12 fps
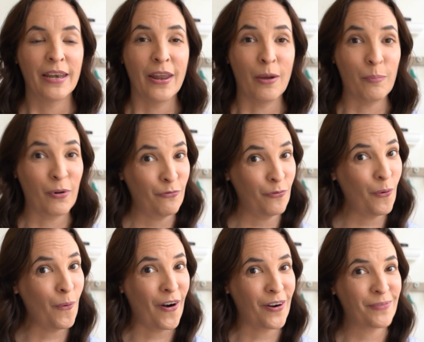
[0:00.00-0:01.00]
Number
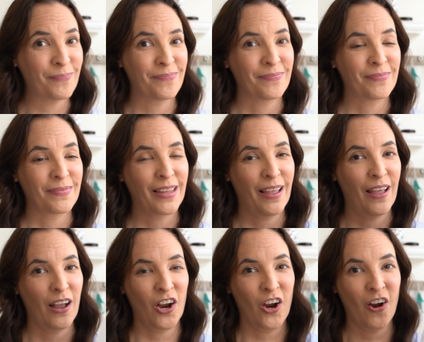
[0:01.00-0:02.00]
four,
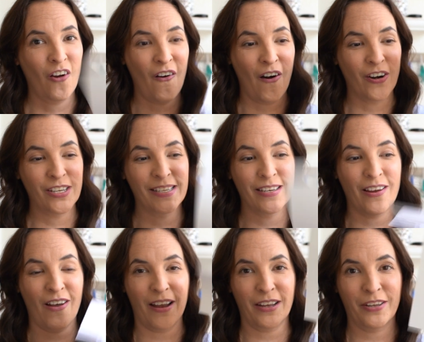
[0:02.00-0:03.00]

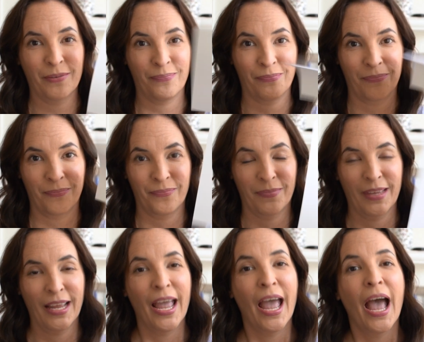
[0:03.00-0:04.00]
cardstock.
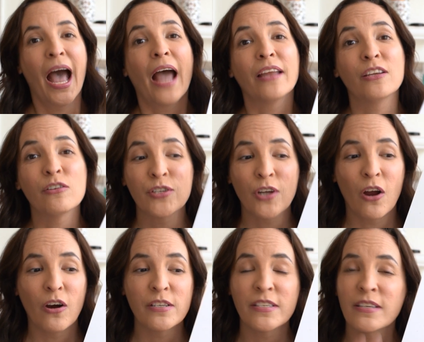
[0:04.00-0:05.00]
I use
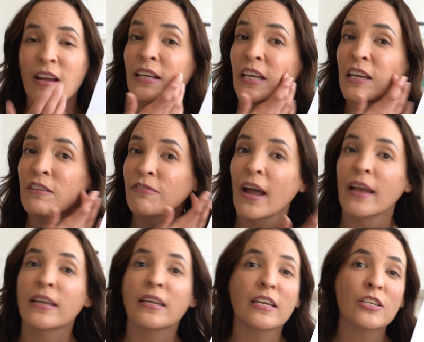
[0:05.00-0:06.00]
cardstock if
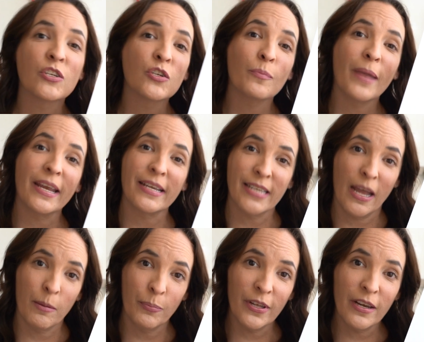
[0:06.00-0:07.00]
I need to make a
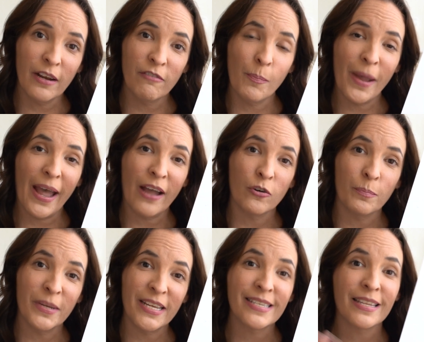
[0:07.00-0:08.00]
template of a pattern
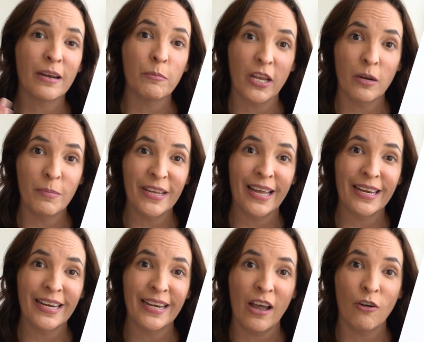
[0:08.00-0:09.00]
piece that I'm gonna be
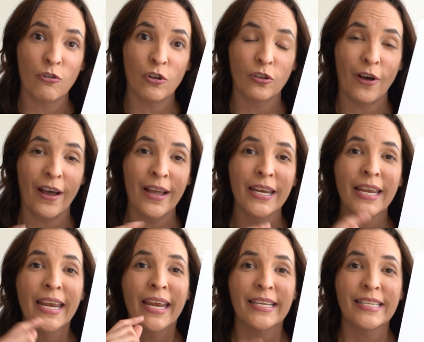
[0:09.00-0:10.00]
cutting out a lot.
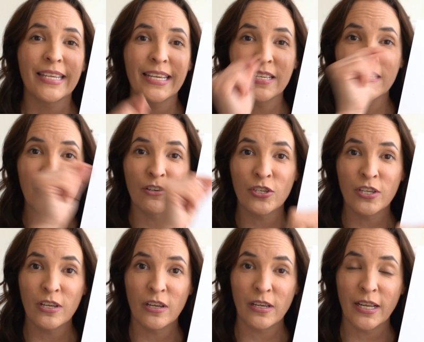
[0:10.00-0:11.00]
It's easier
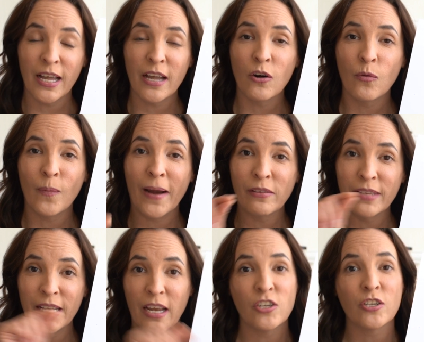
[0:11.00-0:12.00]
to cut around
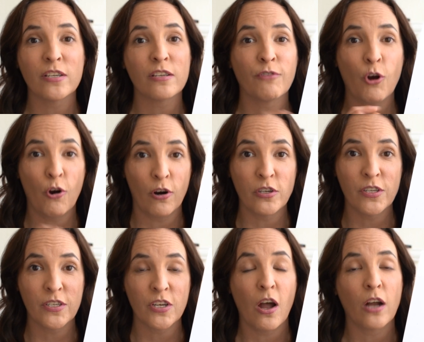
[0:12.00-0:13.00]
the edges of
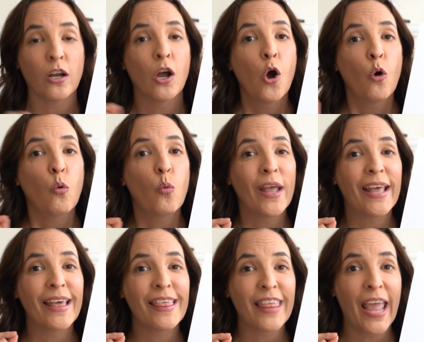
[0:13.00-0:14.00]
cardstock
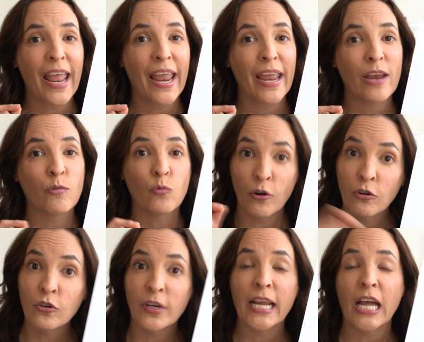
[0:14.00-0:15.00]
with a
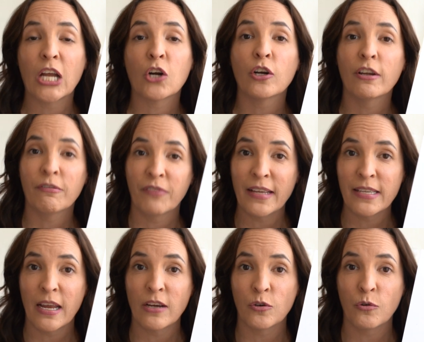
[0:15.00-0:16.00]
rotary cutter if that's
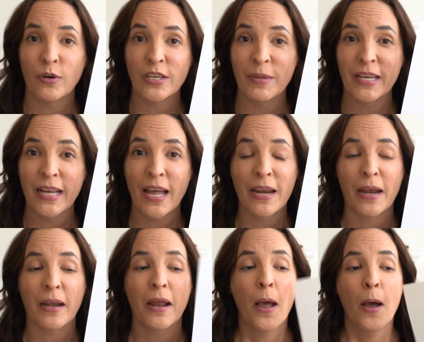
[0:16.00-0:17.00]
how you're going to be
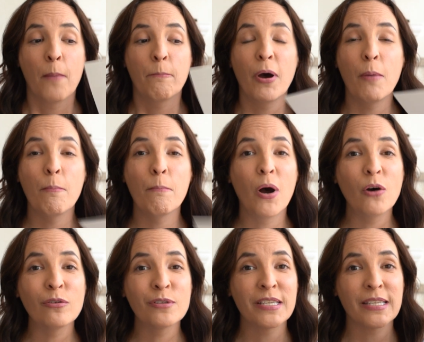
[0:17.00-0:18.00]
cutting. But
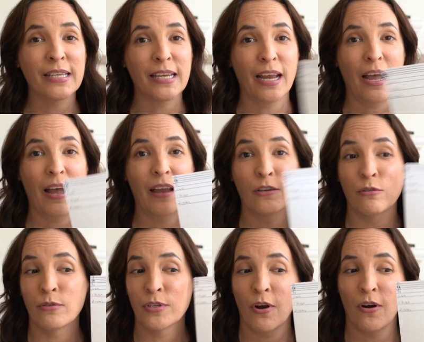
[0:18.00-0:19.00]
mostly I
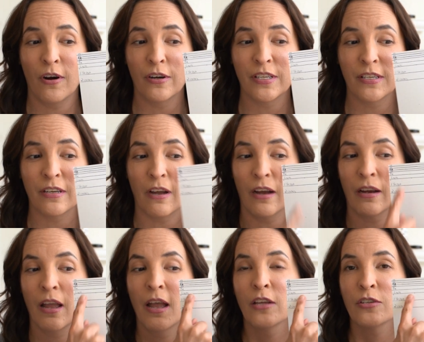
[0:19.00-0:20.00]
use cardstock
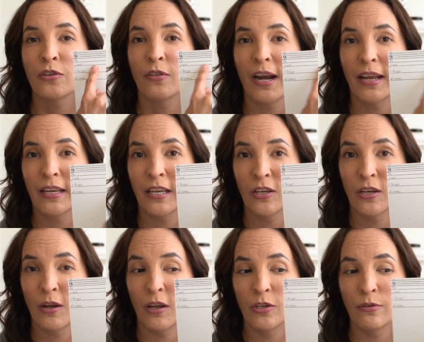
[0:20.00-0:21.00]
so that I
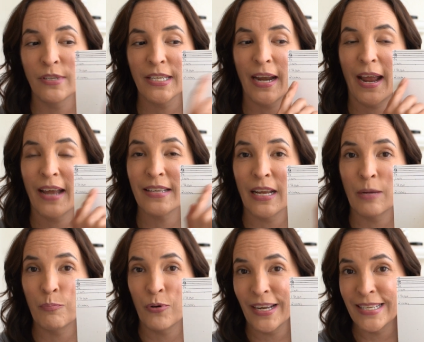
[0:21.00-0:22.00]
can use it as
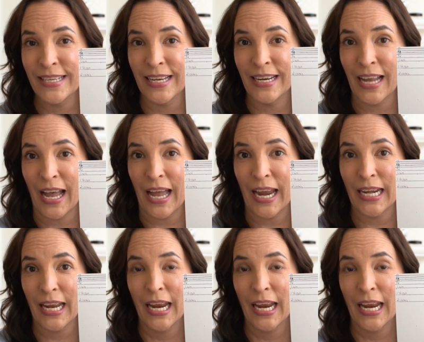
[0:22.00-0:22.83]
a pressing guide.